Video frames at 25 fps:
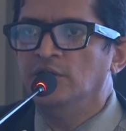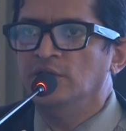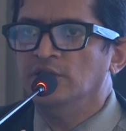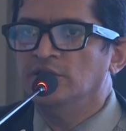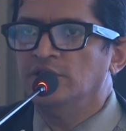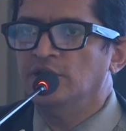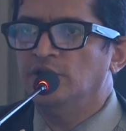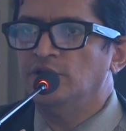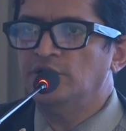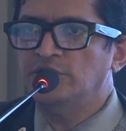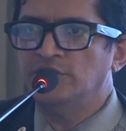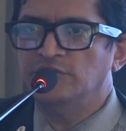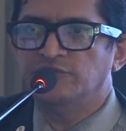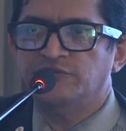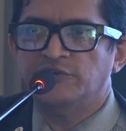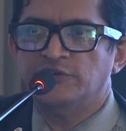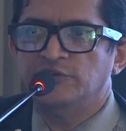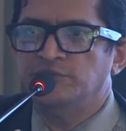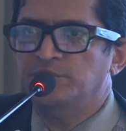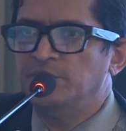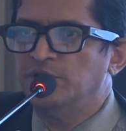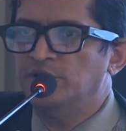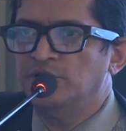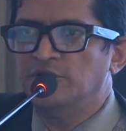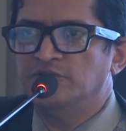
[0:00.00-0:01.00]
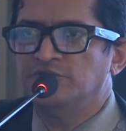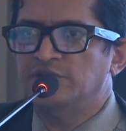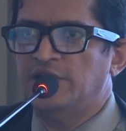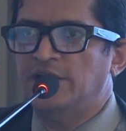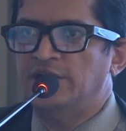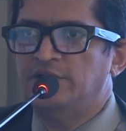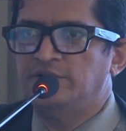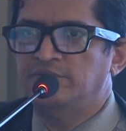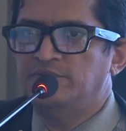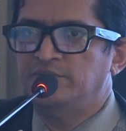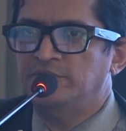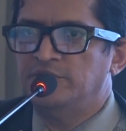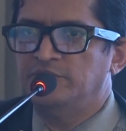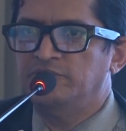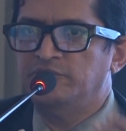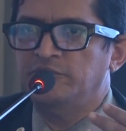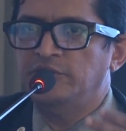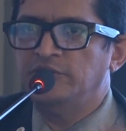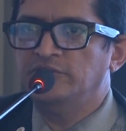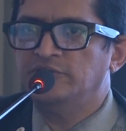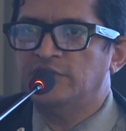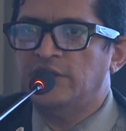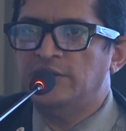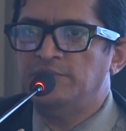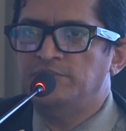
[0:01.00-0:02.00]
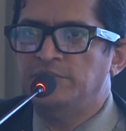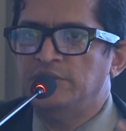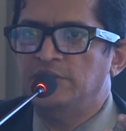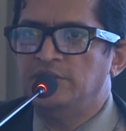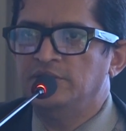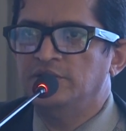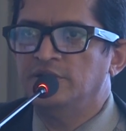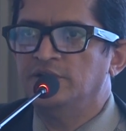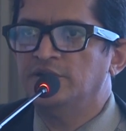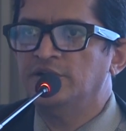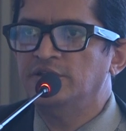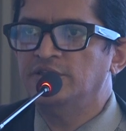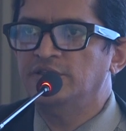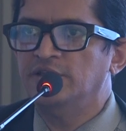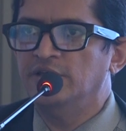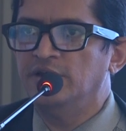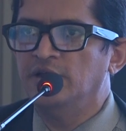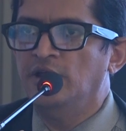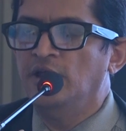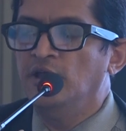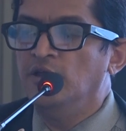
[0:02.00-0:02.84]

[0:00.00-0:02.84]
They are not different because of that. The wings can be here and there.